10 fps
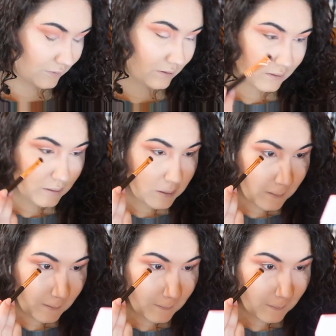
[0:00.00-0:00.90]

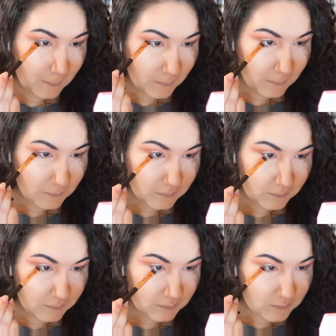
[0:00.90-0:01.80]

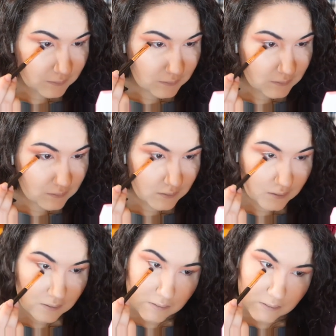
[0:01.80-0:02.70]

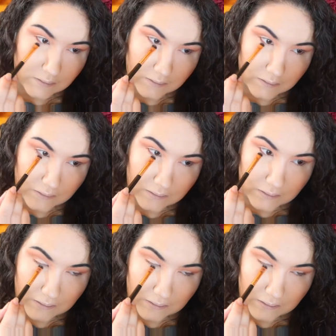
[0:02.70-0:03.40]
[no speech]